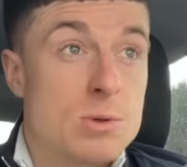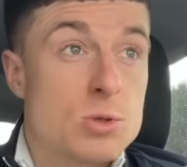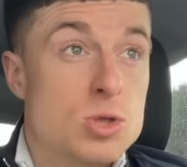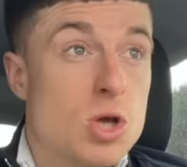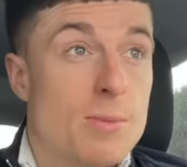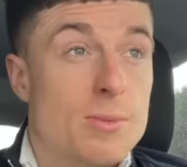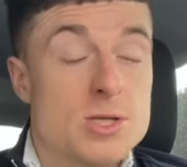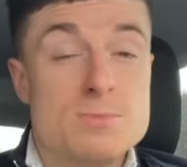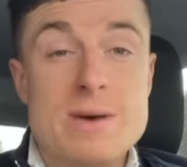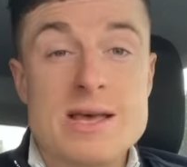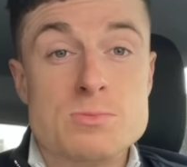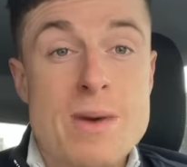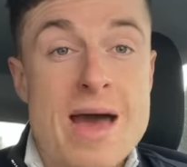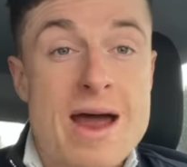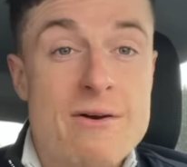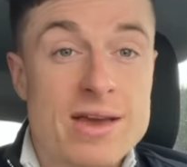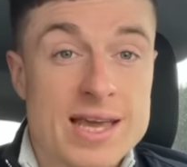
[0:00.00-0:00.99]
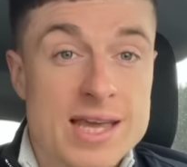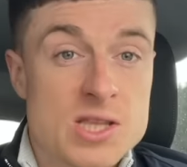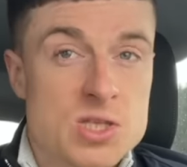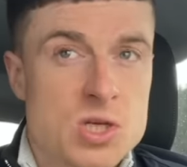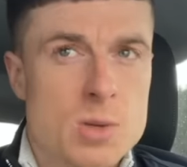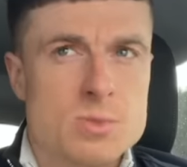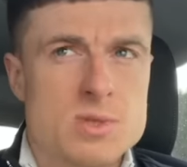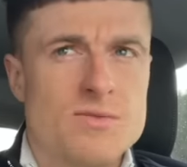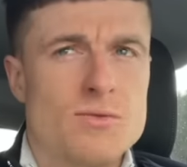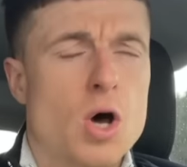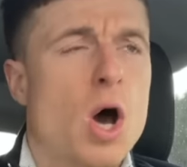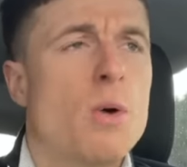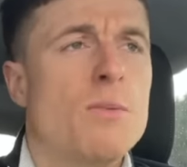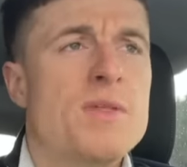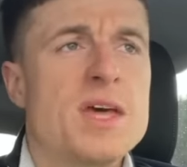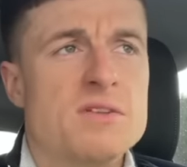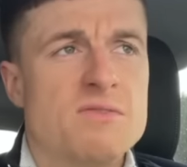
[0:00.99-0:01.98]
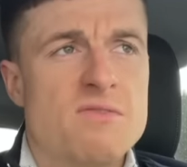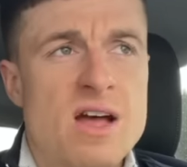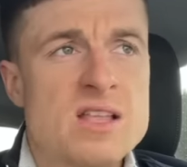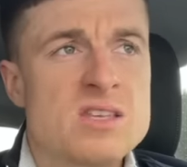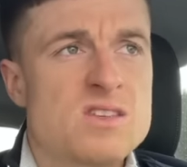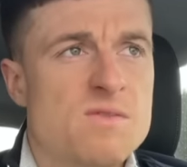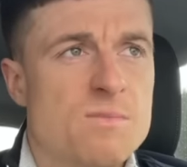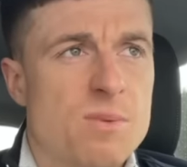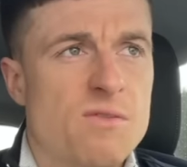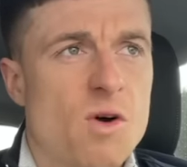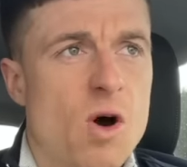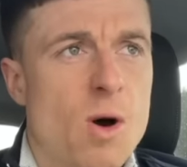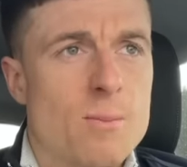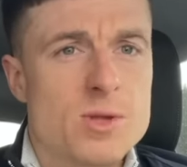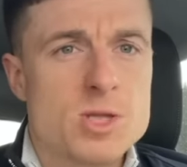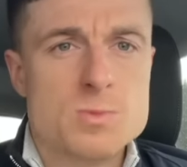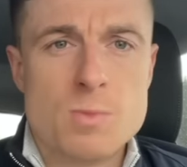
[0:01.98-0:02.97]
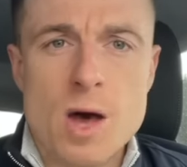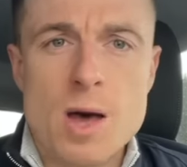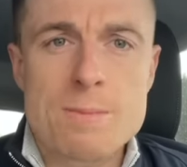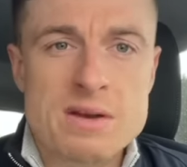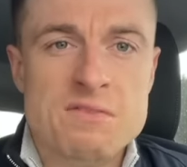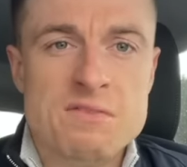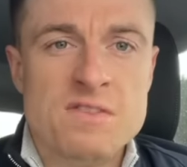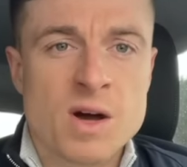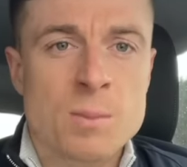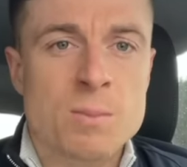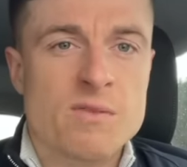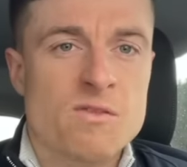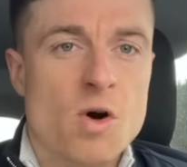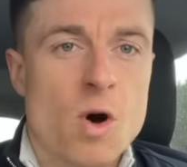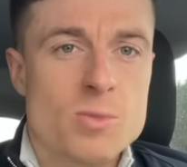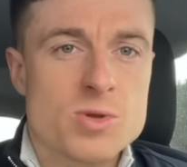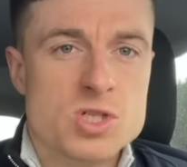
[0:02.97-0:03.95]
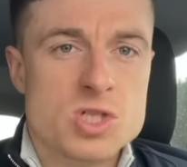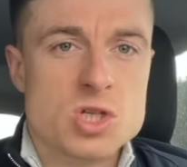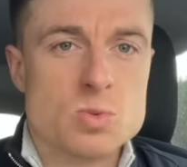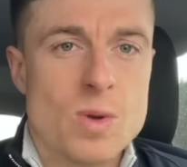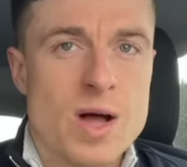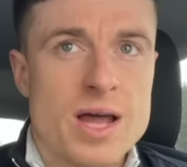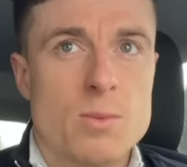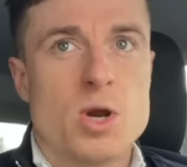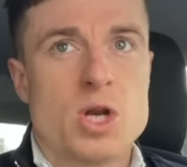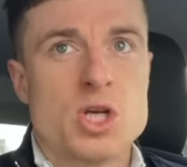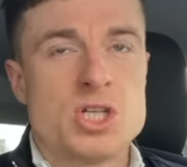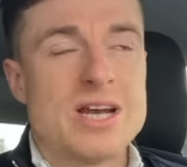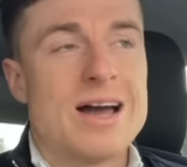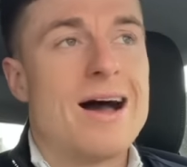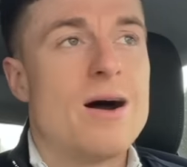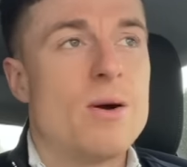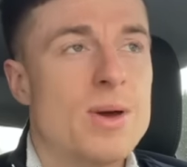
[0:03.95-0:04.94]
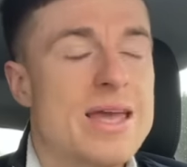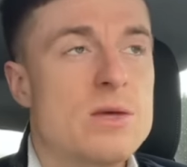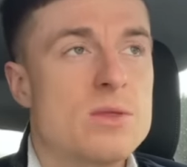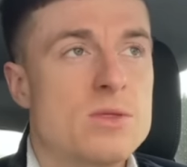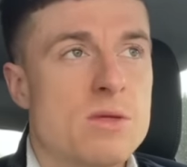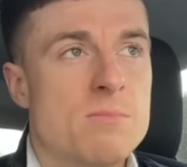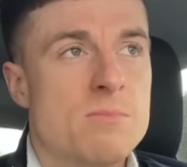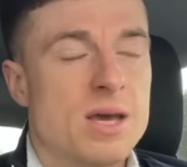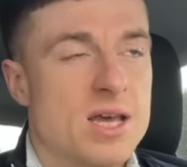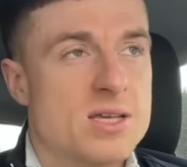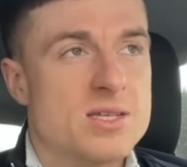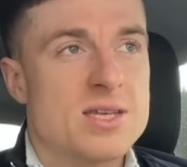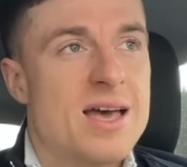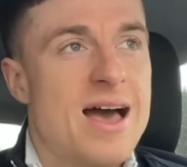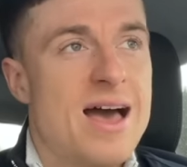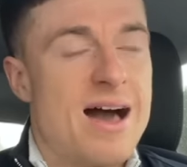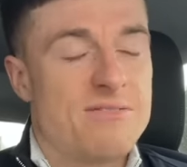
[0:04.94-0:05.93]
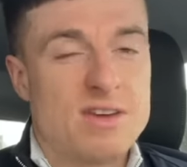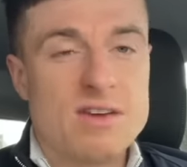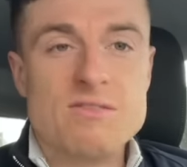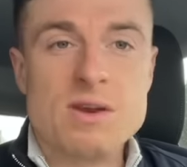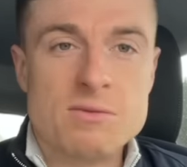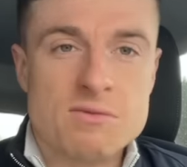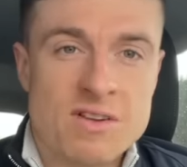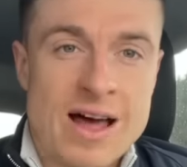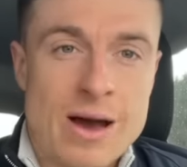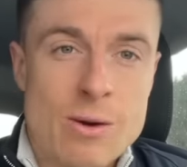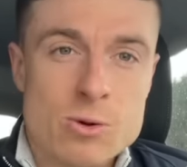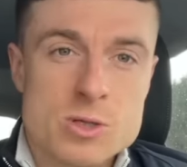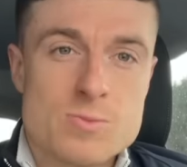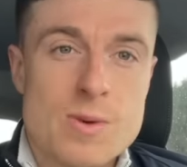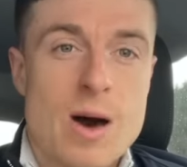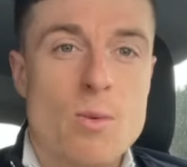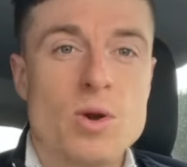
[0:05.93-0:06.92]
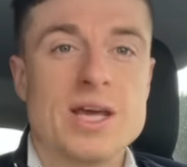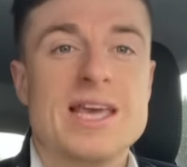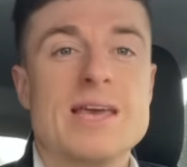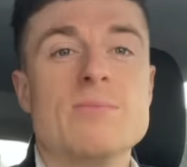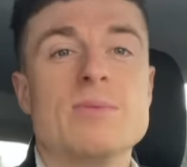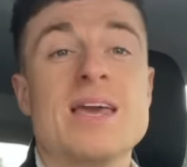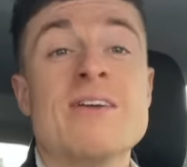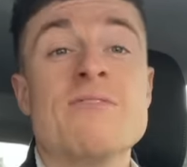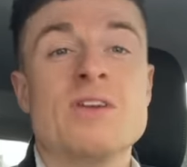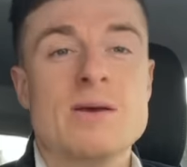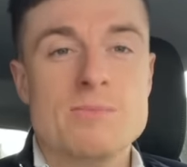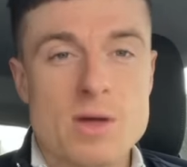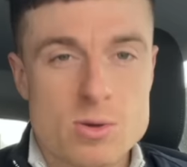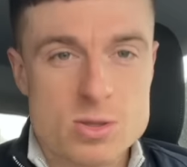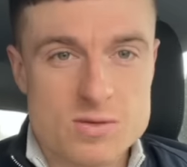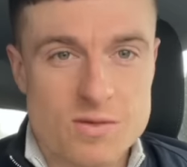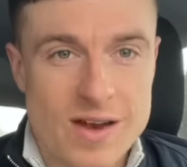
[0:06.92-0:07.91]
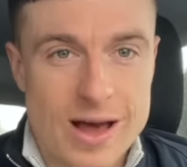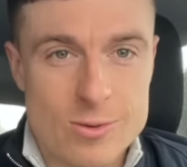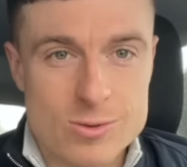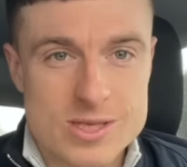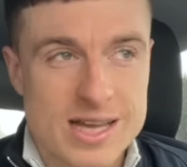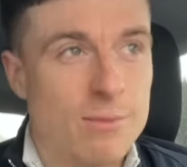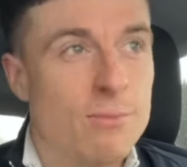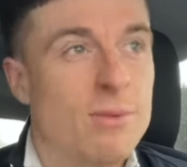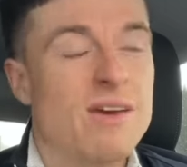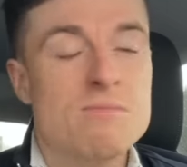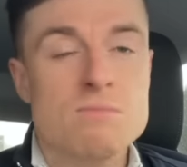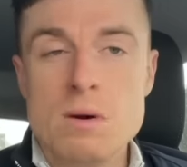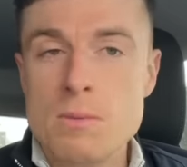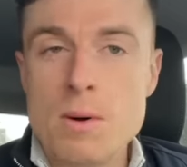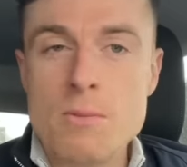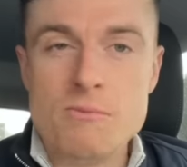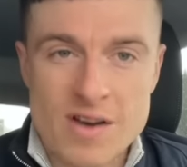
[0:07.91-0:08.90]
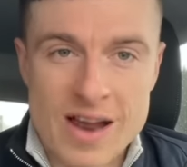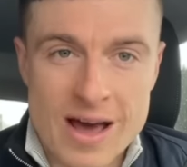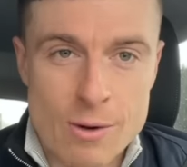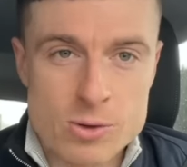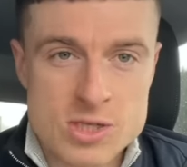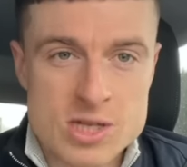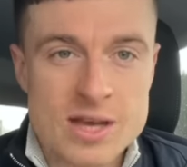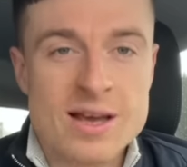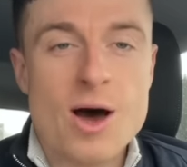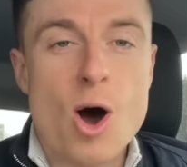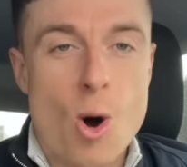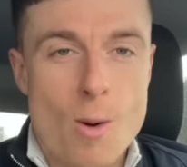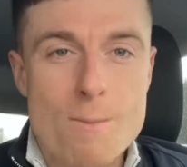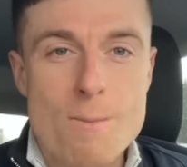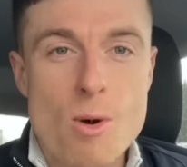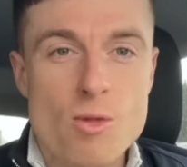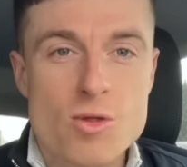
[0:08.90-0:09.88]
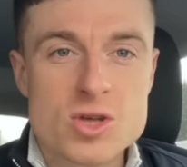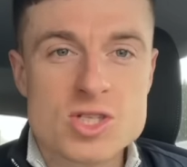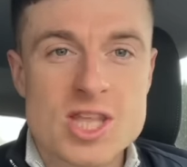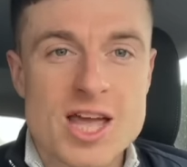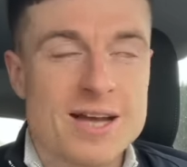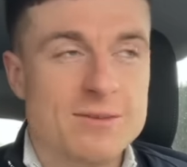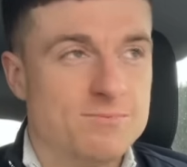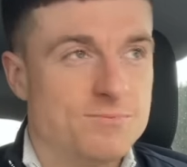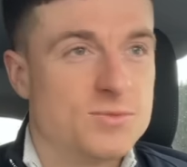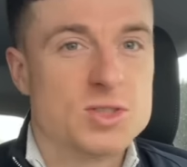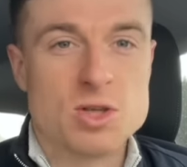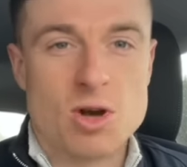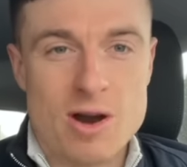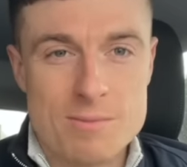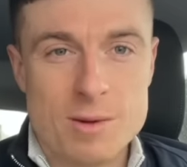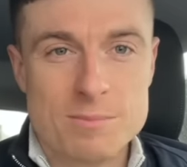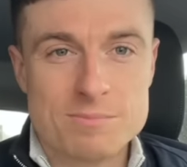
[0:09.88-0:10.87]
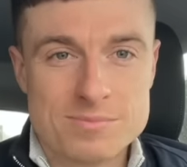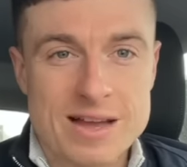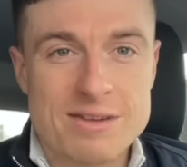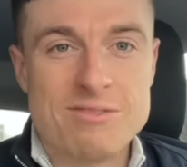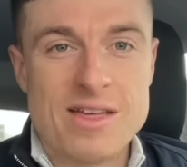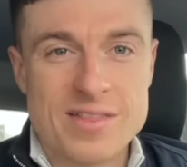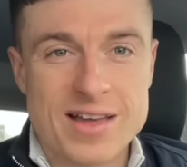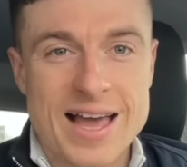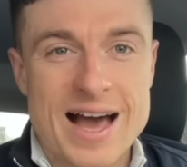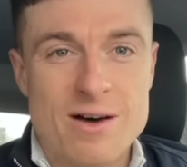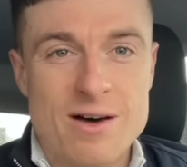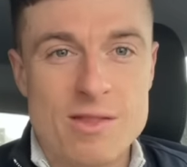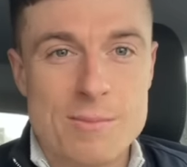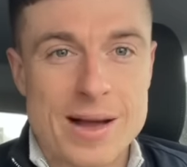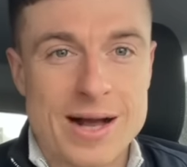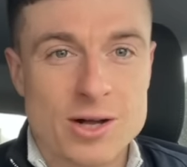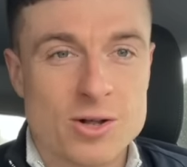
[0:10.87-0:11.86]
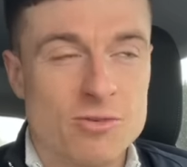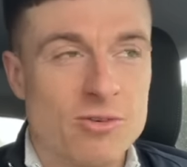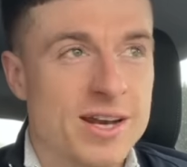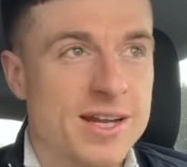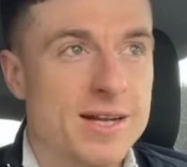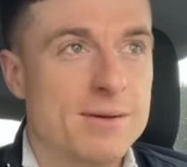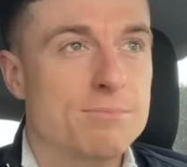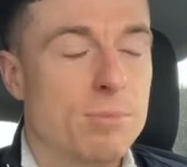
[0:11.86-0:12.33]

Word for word: He was almost mesmeric in terms of not only a defensive performance, but a midfield performance as well. And I want to shout out Ethan because I've given him flowers, but I want to keep giving him those flowers like I'm giving my mum flowers on Mother's Day. Sorry, mum, I've let the cat out of the bag already.